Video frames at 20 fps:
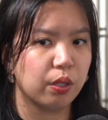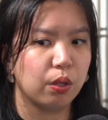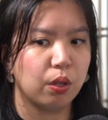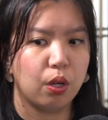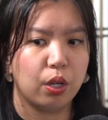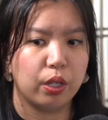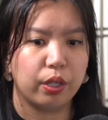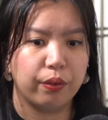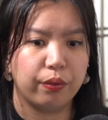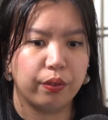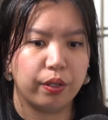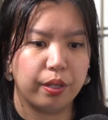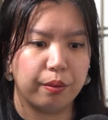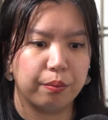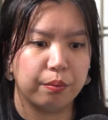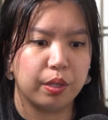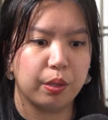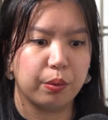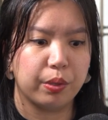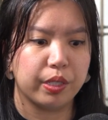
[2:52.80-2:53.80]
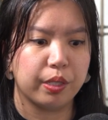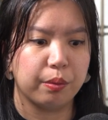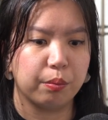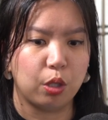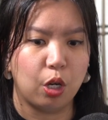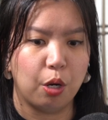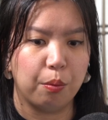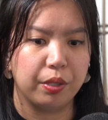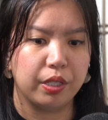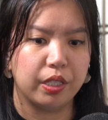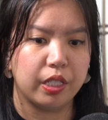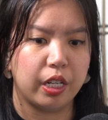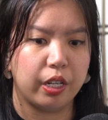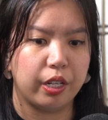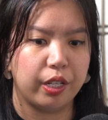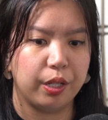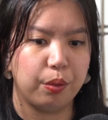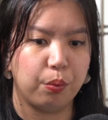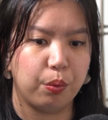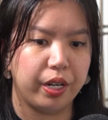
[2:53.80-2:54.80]
a lot of there was some
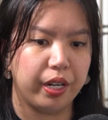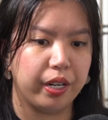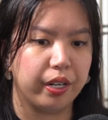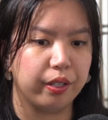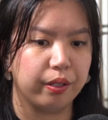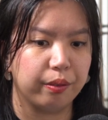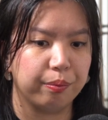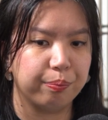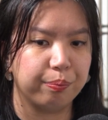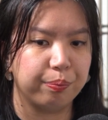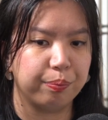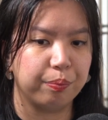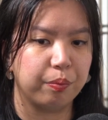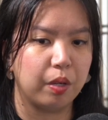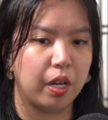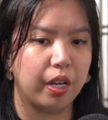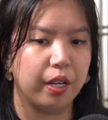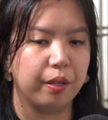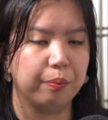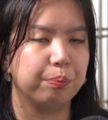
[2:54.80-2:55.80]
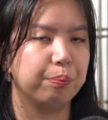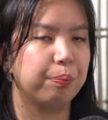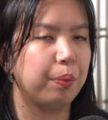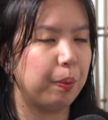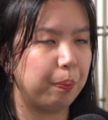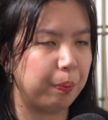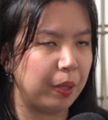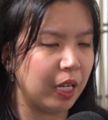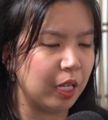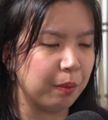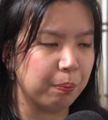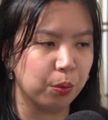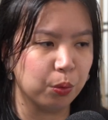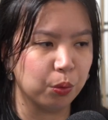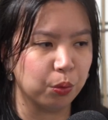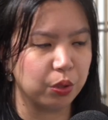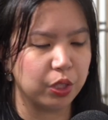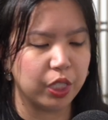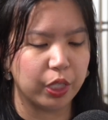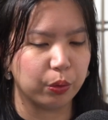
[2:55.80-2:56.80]
commentary where
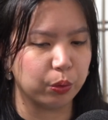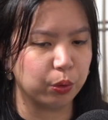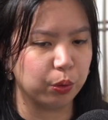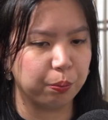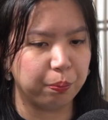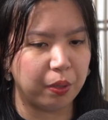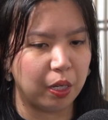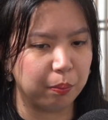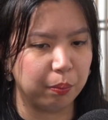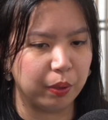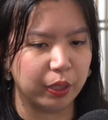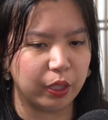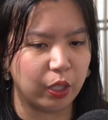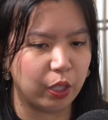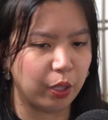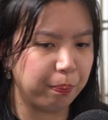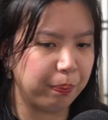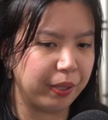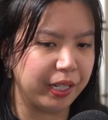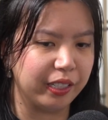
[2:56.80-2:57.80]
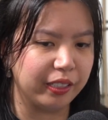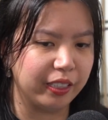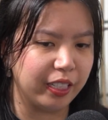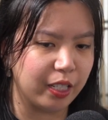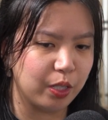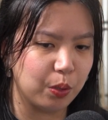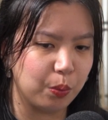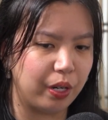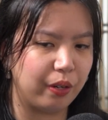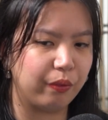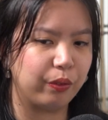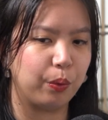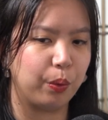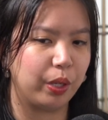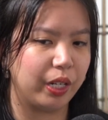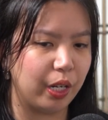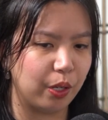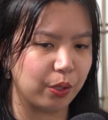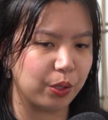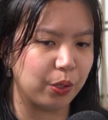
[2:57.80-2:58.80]
people, general public, are appealing to
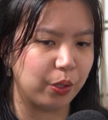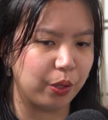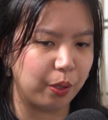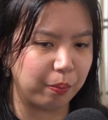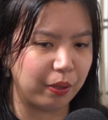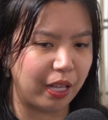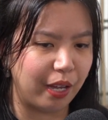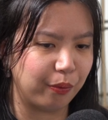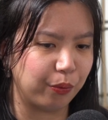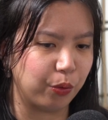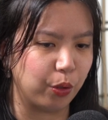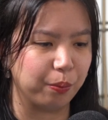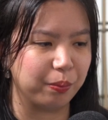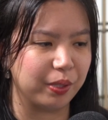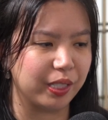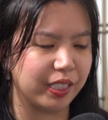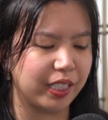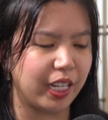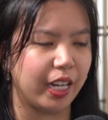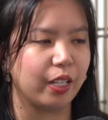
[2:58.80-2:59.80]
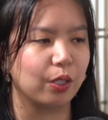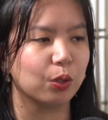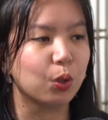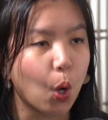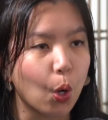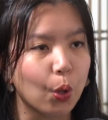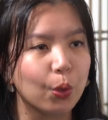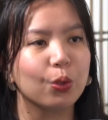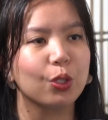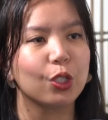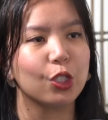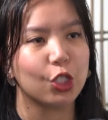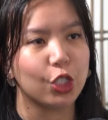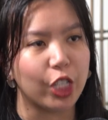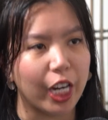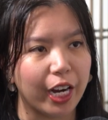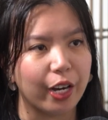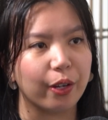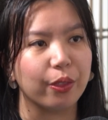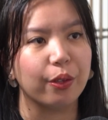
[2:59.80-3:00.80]
everyone else on the platform to say, don't
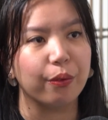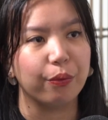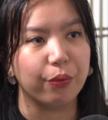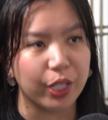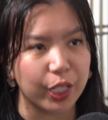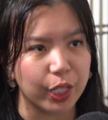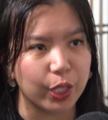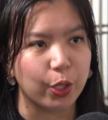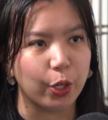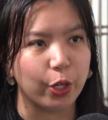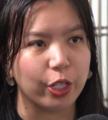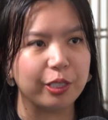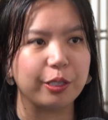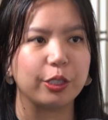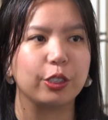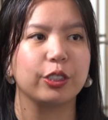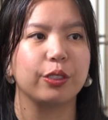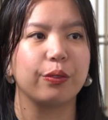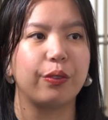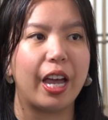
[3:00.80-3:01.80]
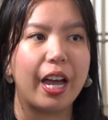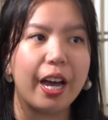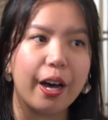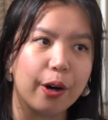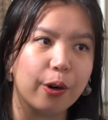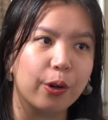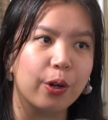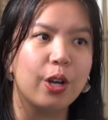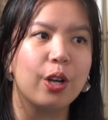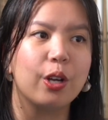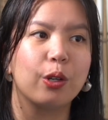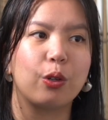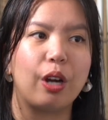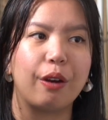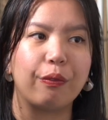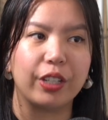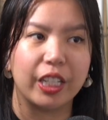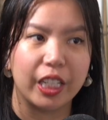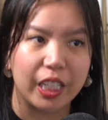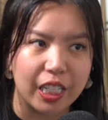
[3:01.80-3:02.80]
share the videos because of how
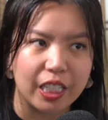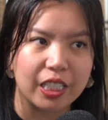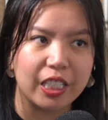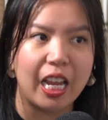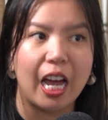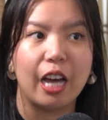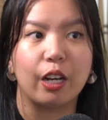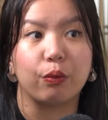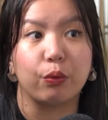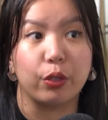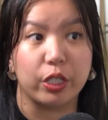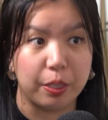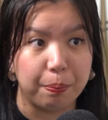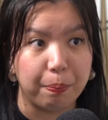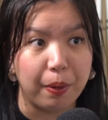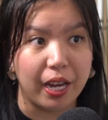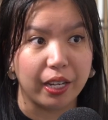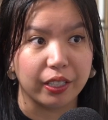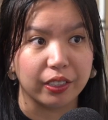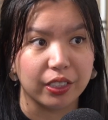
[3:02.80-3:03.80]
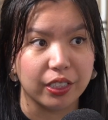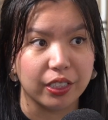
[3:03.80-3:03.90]
graphic it is and out of respect.